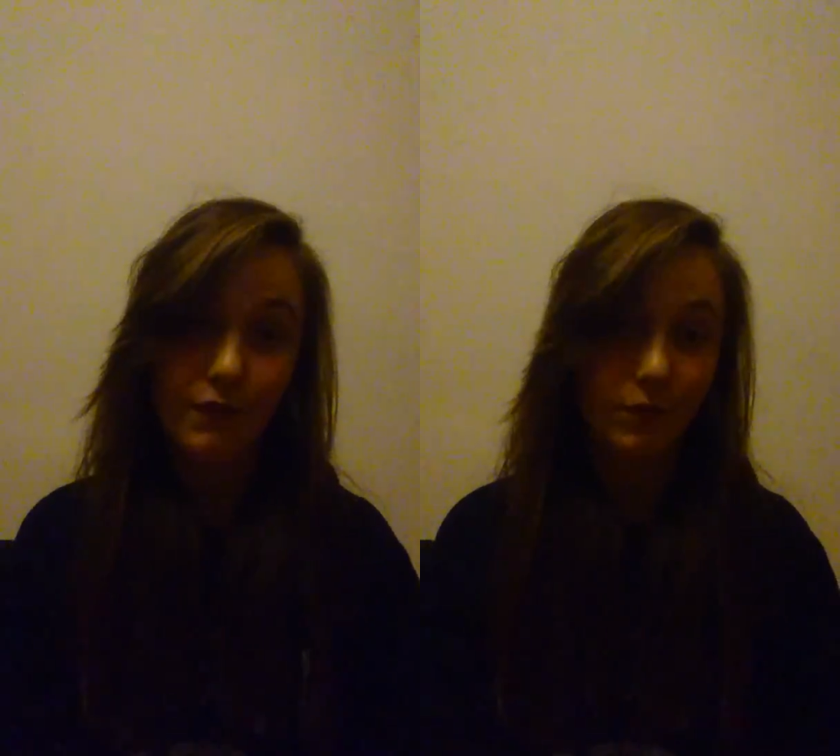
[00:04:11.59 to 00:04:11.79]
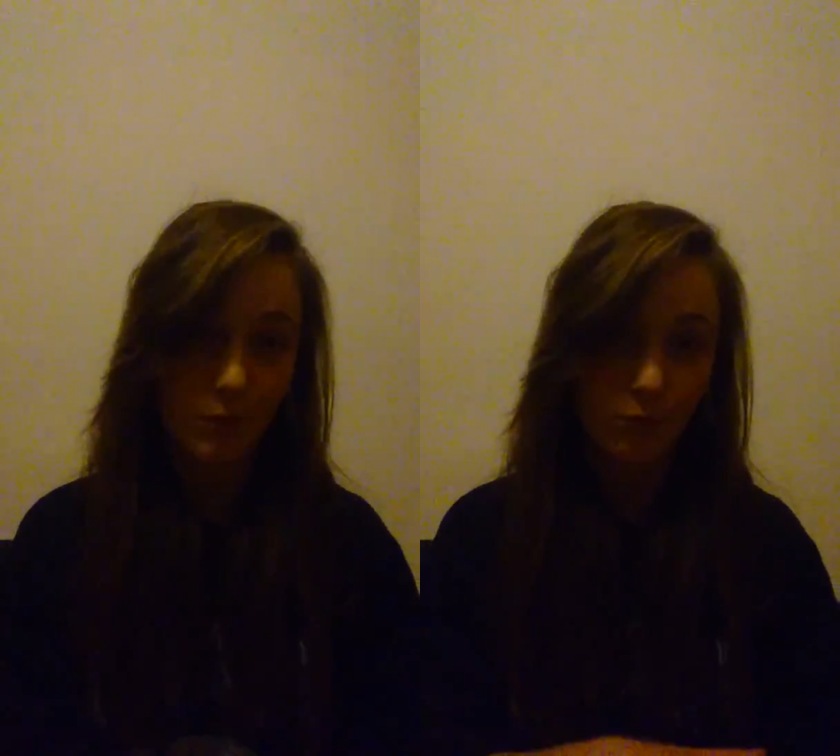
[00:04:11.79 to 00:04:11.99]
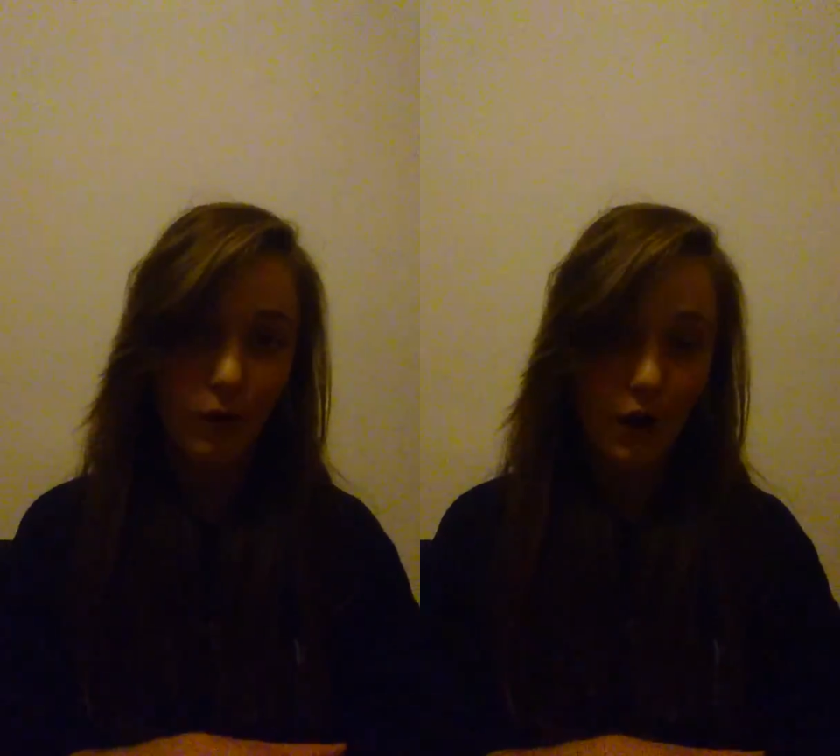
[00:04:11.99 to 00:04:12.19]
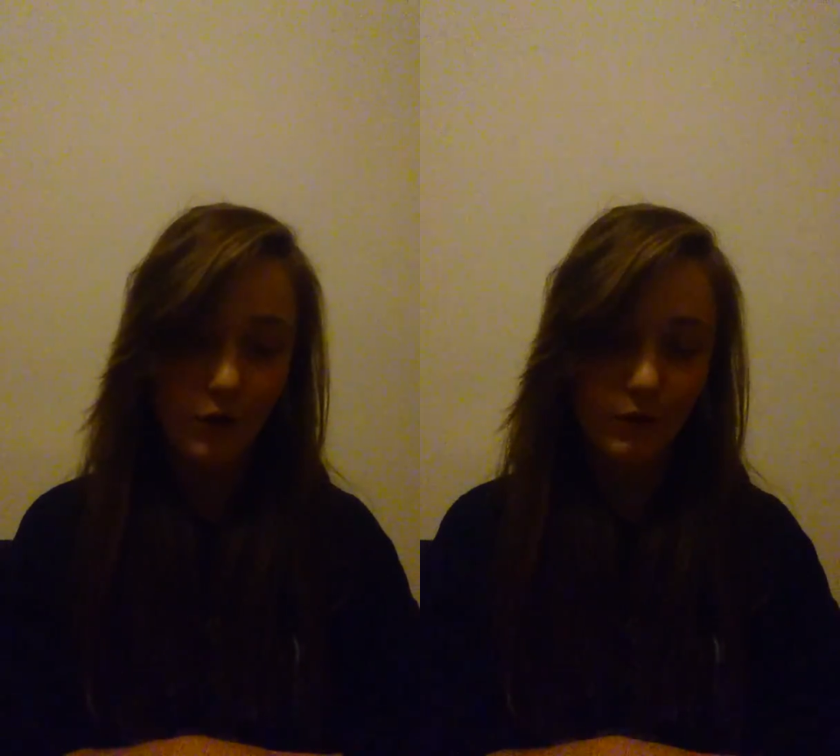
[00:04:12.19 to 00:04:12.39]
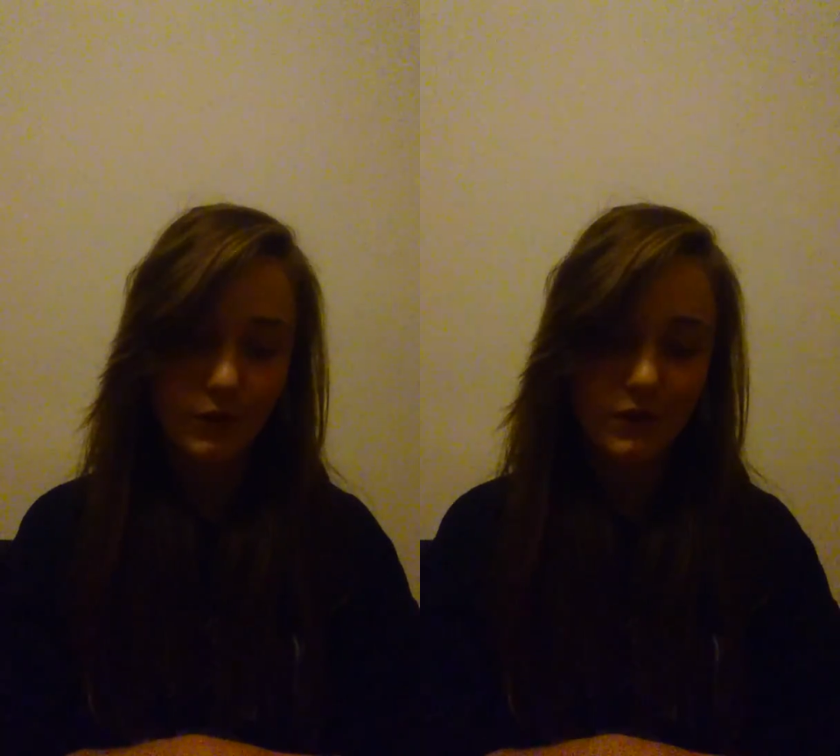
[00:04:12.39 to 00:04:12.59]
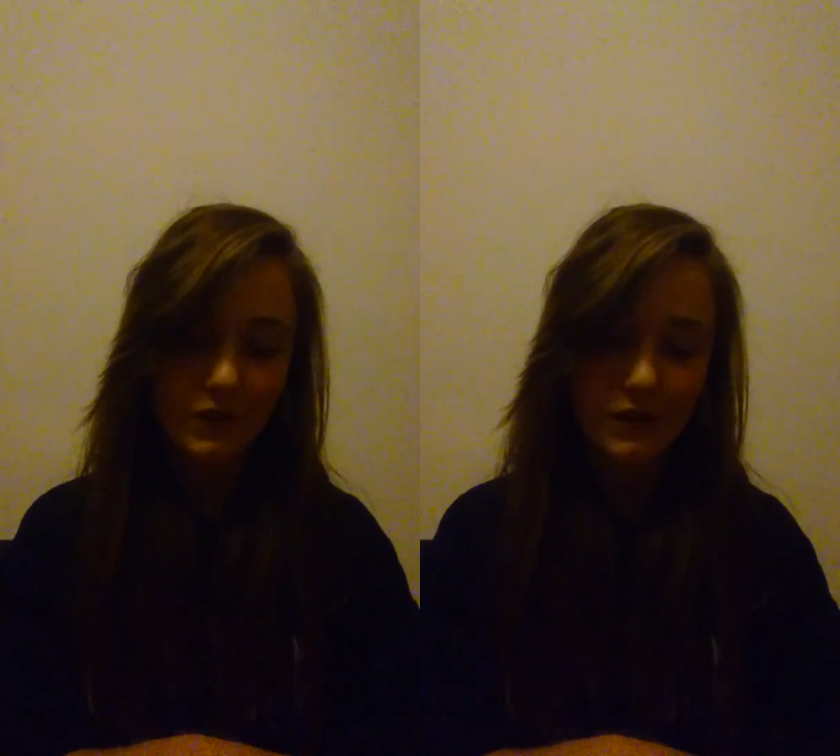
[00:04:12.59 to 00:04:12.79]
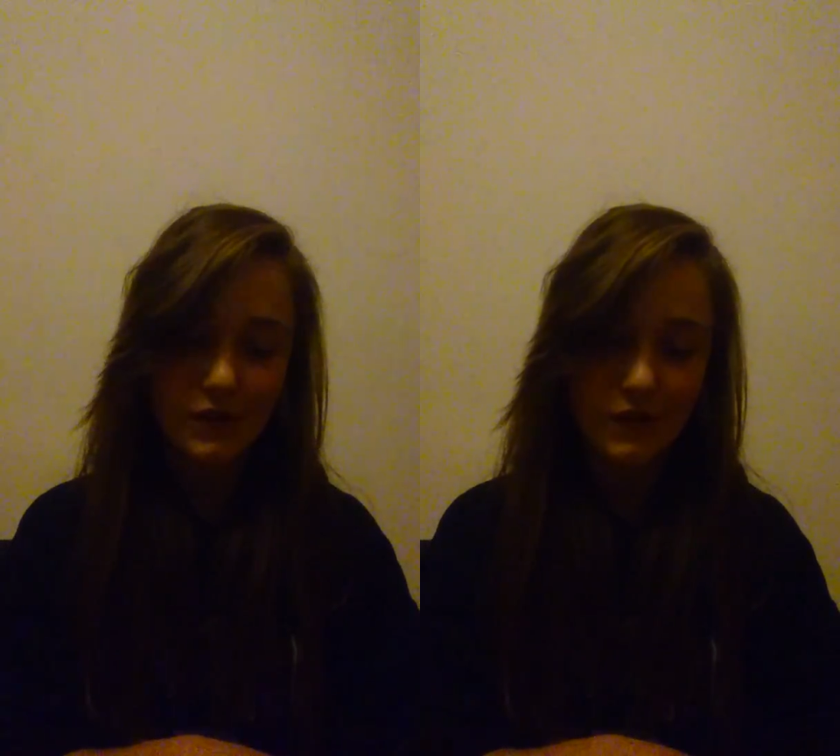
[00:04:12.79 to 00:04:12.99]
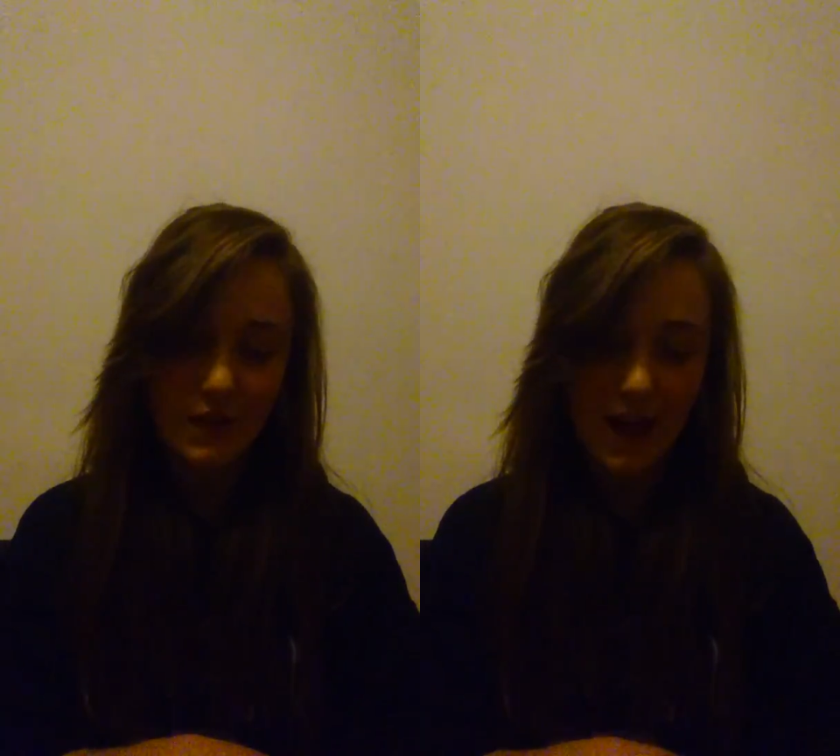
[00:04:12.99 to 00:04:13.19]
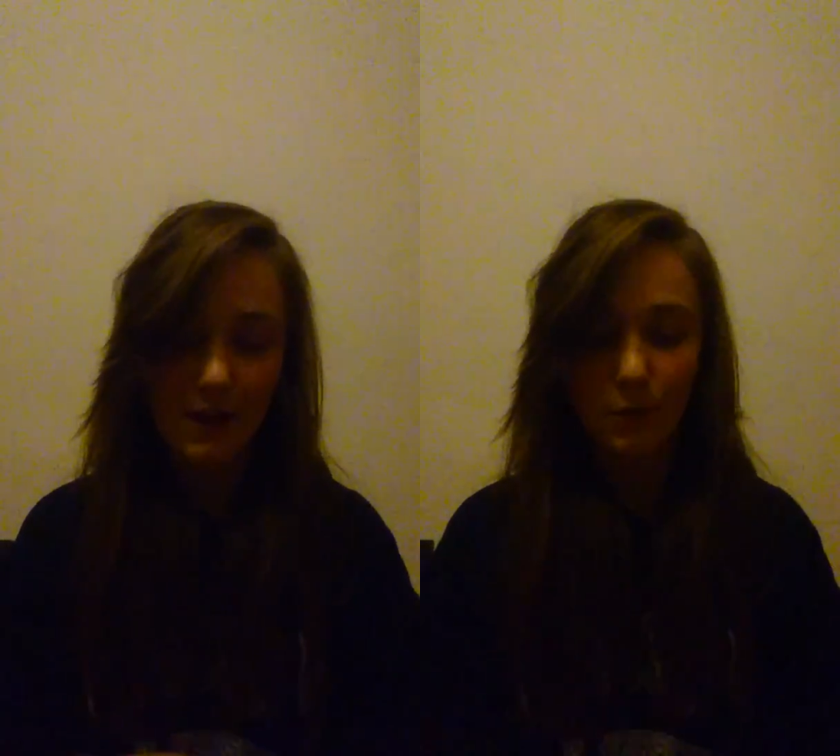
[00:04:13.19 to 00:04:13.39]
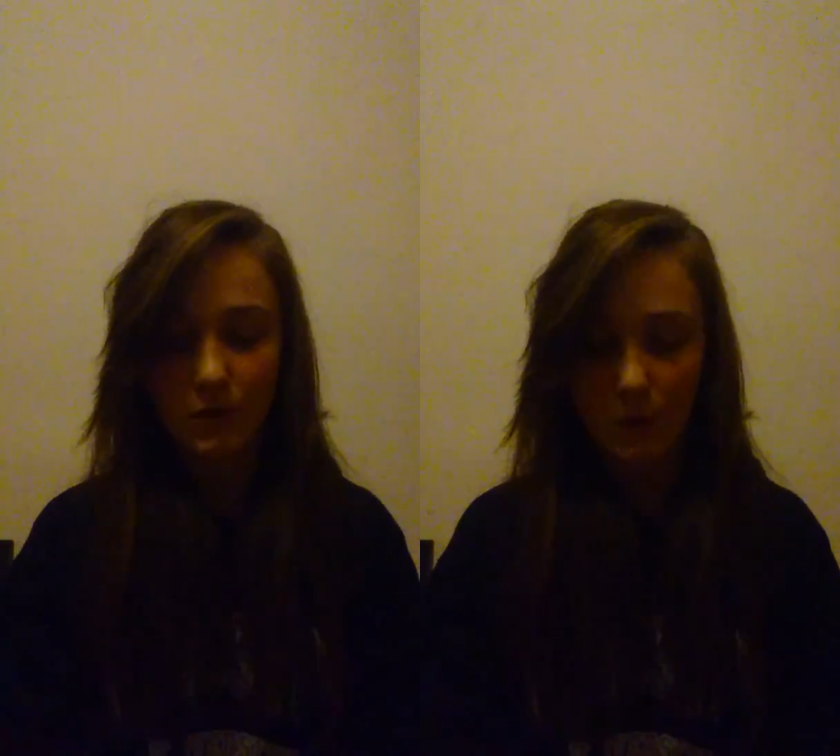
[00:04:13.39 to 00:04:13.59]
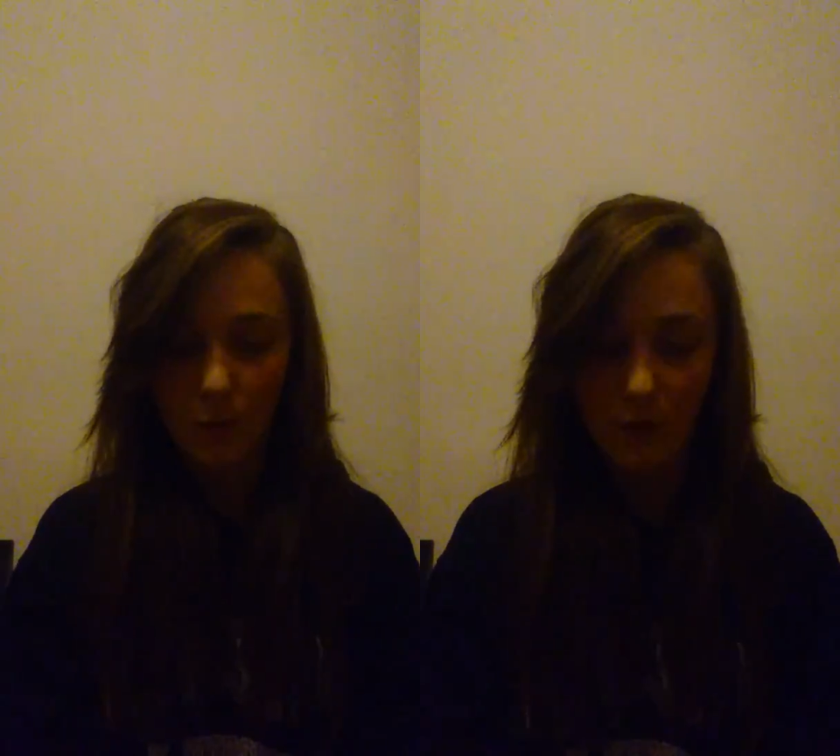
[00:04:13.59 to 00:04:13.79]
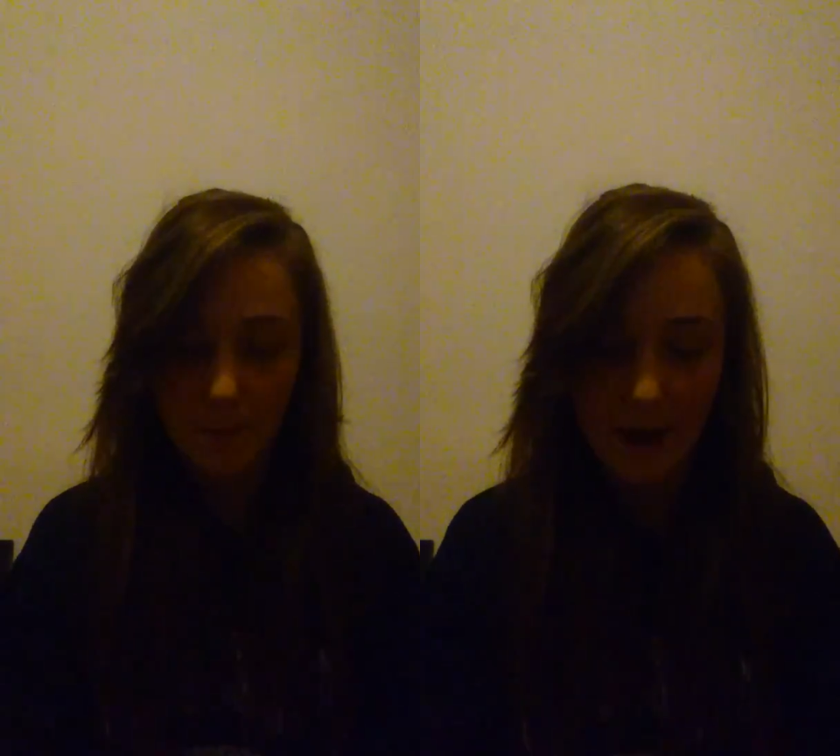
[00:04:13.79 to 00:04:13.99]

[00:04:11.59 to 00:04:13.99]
from the rose and also on the